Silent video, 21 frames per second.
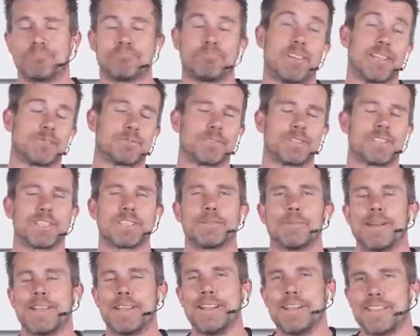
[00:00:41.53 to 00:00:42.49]
As with just
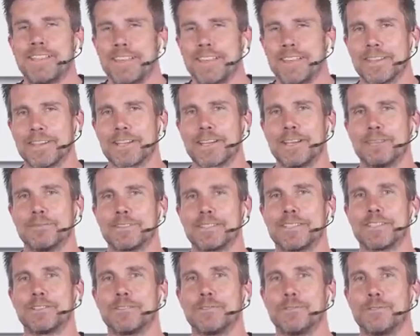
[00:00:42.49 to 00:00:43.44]
about anything that comes
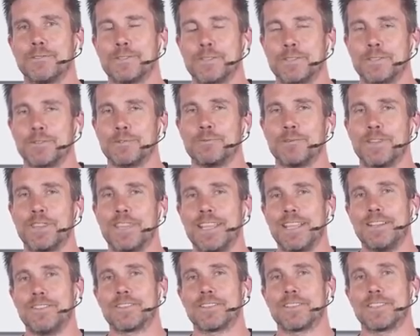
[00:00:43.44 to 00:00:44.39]
to do with
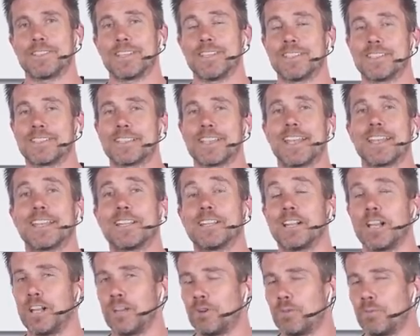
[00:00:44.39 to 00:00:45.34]
engines, it's taken
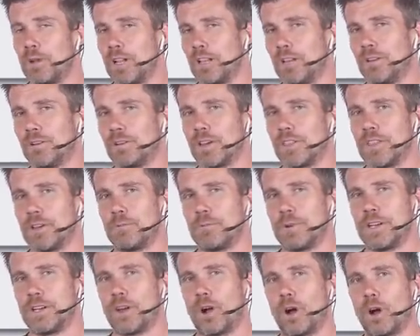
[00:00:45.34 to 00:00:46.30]
a little bit longer than
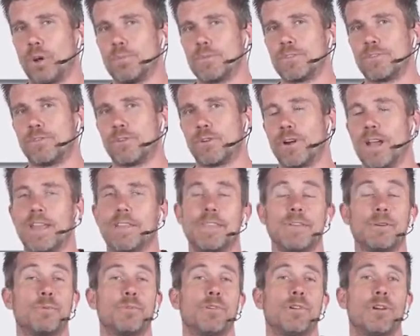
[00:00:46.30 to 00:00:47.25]
we'd hoped for, and
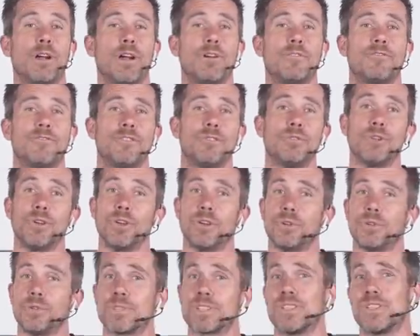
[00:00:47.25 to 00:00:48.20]
there were a few
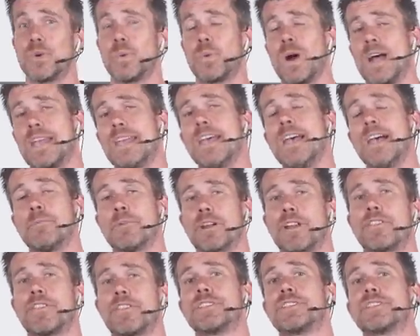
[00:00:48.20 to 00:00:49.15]
hurdles in the way. But
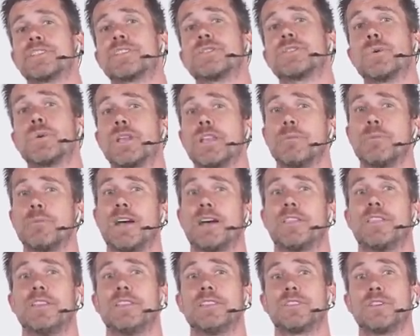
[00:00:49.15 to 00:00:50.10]
I think just talking about
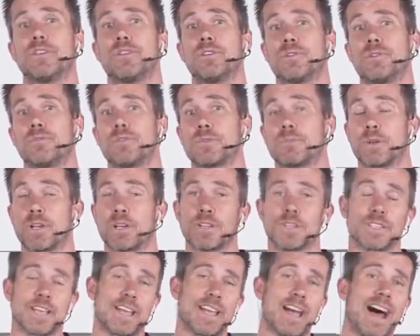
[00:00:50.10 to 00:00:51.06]
these hurdles, because
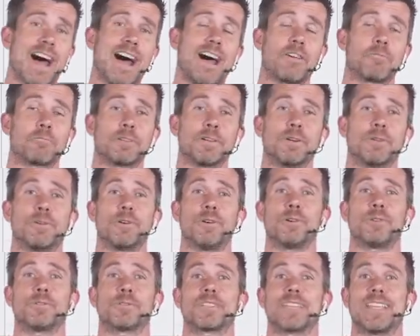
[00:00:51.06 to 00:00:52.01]
they are real
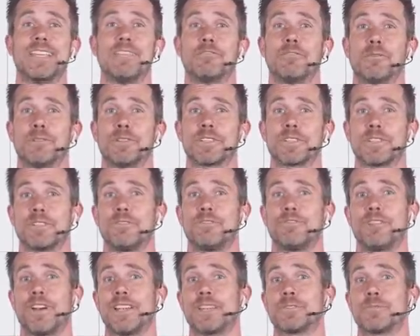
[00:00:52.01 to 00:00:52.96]
hurdles that everyone's going to
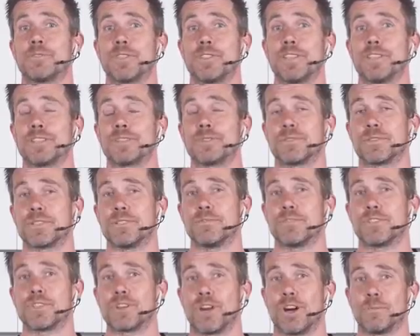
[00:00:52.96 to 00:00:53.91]
face with these sorts
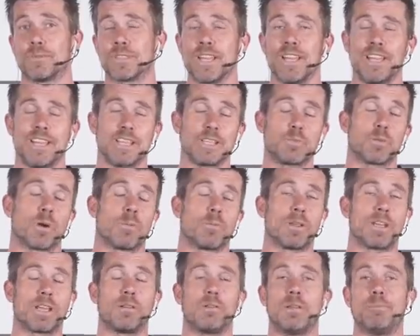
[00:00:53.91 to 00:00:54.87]
of jobs, is
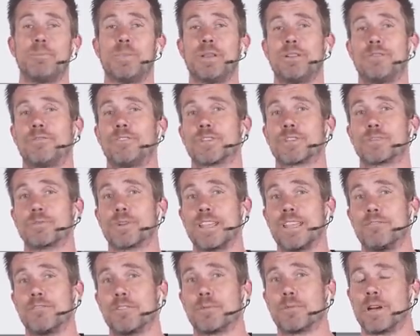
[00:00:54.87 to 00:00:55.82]
probably going to be beneficial to
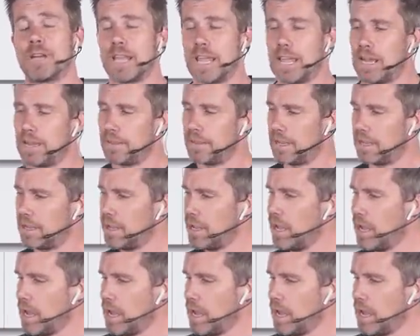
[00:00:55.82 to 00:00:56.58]
everyone out there.